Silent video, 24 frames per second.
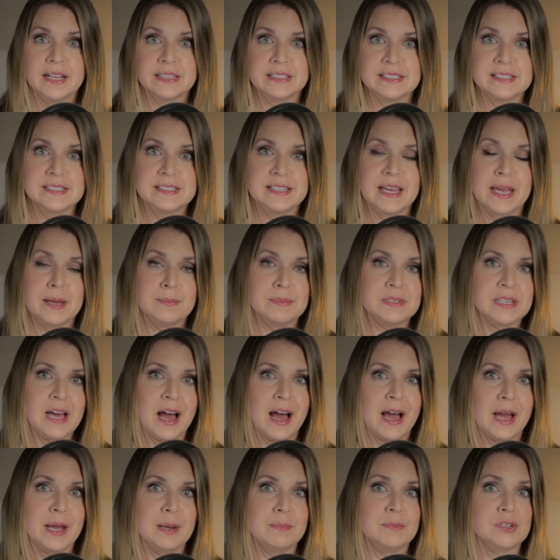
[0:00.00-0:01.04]
at the same
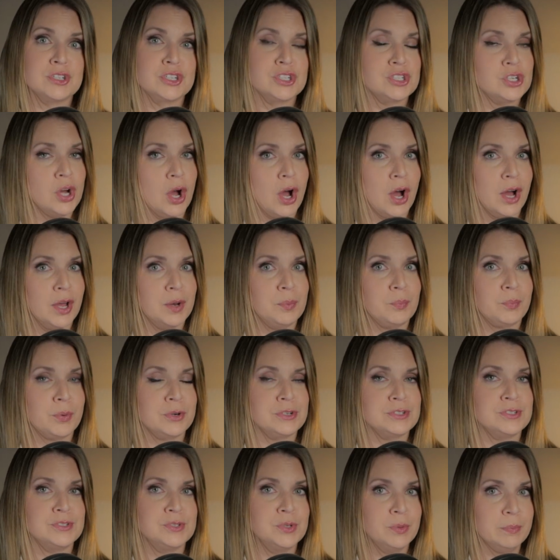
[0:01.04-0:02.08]
time Sean
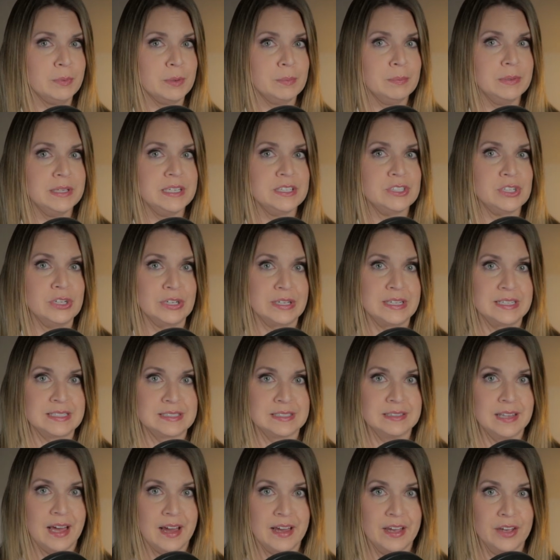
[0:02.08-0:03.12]
presumably took
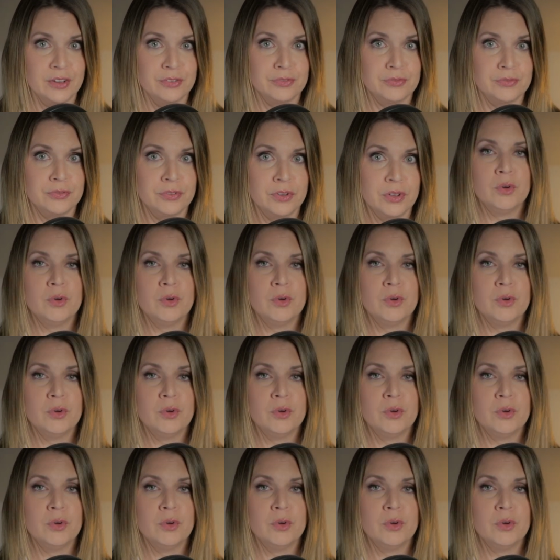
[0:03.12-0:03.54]
his life.